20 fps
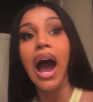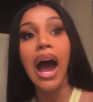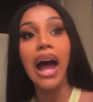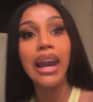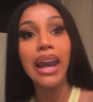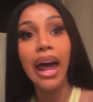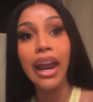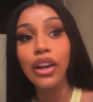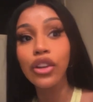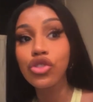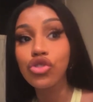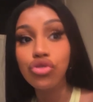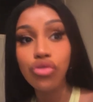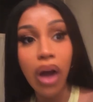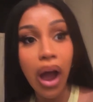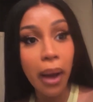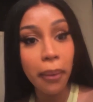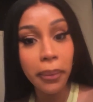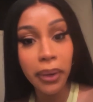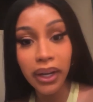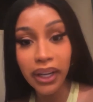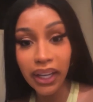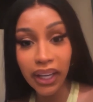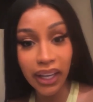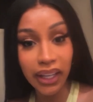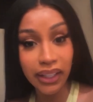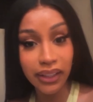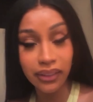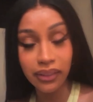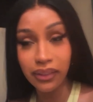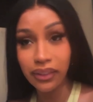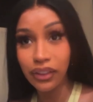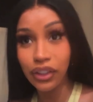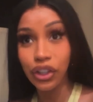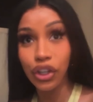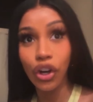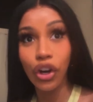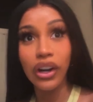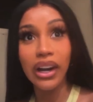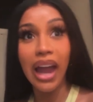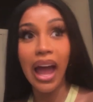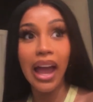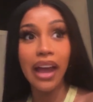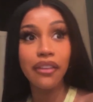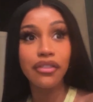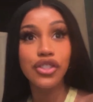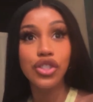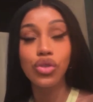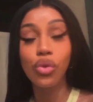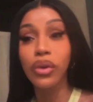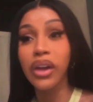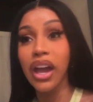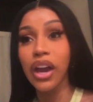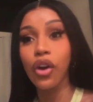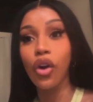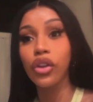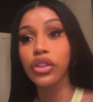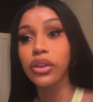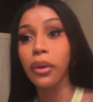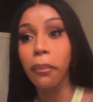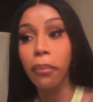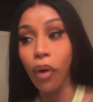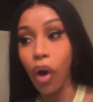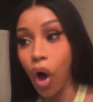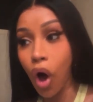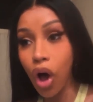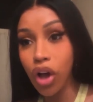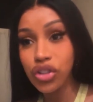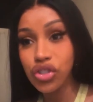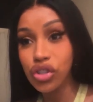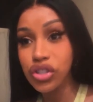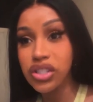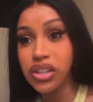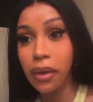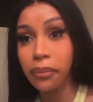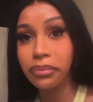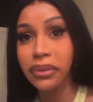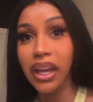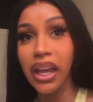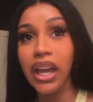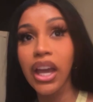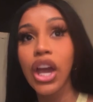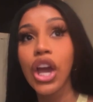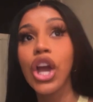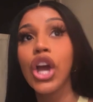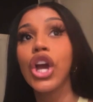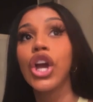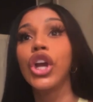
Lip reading: a lot of drama in your life to get on the blogs or something,